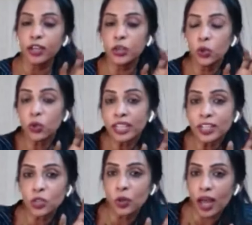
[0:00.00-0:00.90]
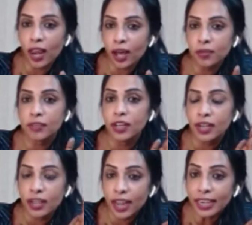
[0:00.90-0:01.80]
You need to allow
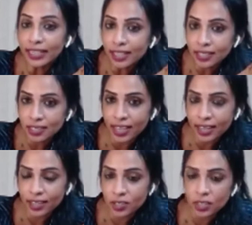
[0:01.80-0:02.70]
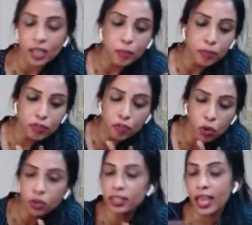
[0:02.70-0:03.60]
90 seconds
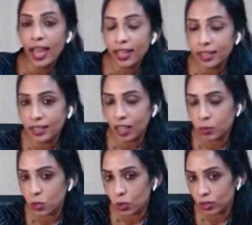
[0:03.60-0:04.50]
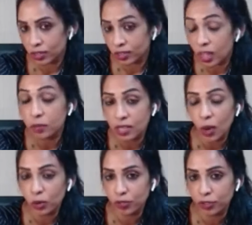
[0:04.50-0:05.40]
before the anger comes
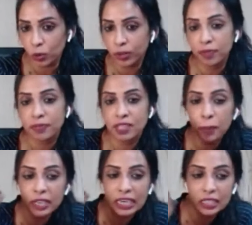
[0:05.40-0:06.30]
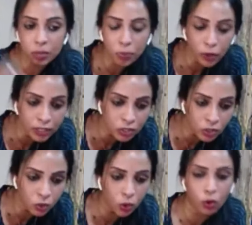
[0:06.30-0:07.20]
out of you. If somebody disappoints
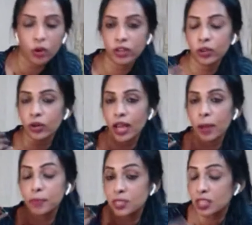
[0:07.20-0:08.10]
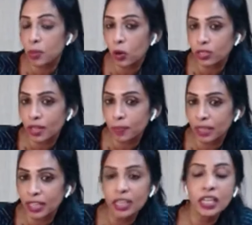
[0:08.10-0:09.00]
you or you're upset about
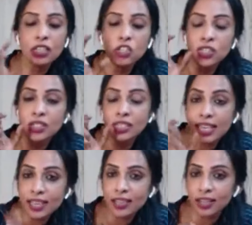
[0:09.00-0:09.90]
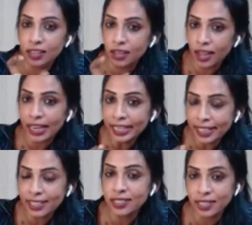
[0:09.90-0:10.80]
something, just take that
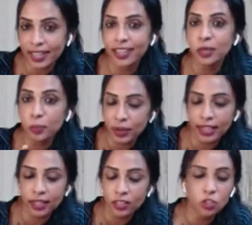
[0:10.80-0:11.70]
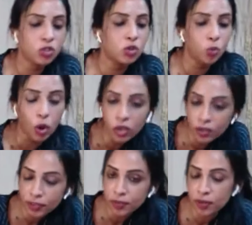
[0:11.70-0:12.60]
90-second break. Just walk
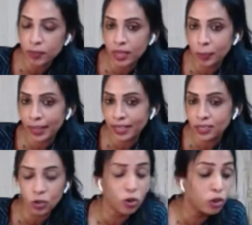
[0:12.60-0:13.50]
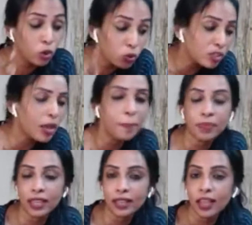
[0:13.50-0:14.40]
away from that place or do
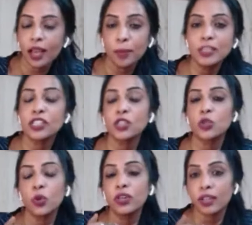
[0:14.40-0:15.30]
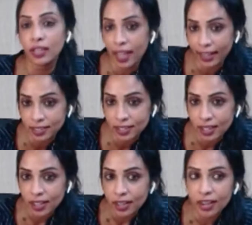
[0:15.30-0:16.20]
something, but just don't react.
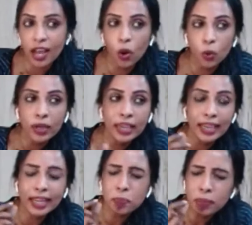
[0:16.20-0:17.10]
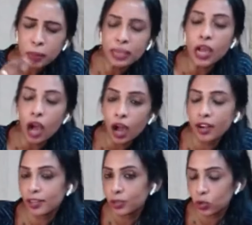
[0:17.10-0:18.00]
Now, it may be
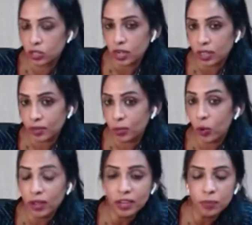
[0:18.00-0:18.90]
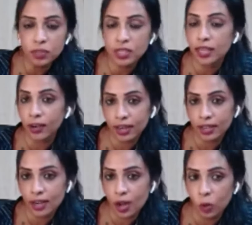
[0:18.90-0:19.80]
hard to start with. Whatever I'm saying
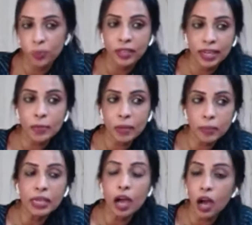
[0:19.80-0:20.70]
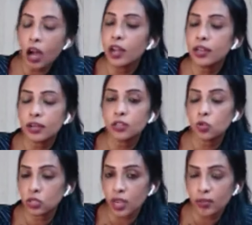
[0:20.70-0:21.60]
right now, It may be hard to
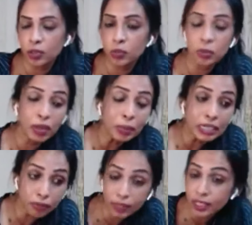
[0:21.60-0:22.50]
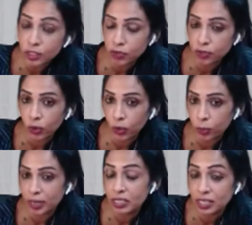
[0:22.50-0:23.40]
start with. It may be difficult to follow,
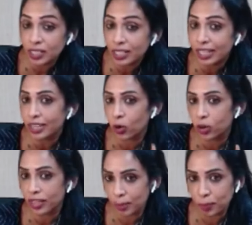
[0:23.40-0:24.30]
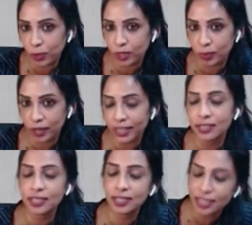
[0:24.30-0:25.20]
but certainly not impossible. It
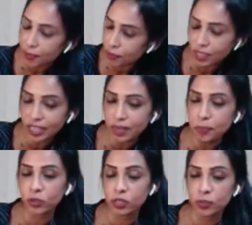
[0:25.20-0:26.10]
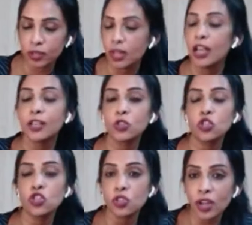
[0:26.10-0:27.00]
is definitely possible. So
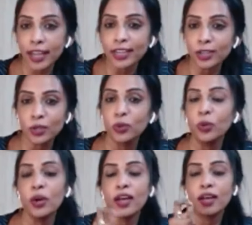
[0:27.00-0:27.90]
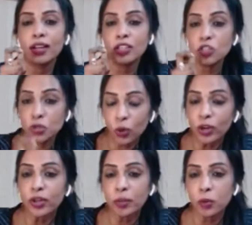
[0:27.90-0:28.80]
try to control
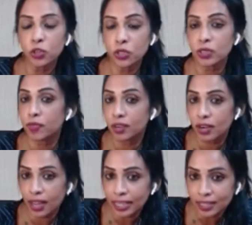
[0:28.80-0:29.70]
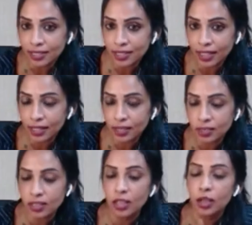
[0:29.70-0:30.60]
your emotions for 90
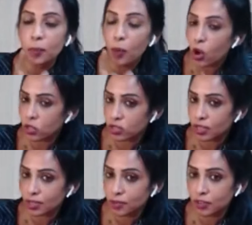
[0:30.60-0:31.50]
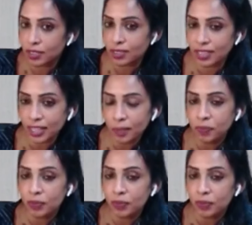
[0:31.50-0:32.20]
seconds. Pause is the first thing.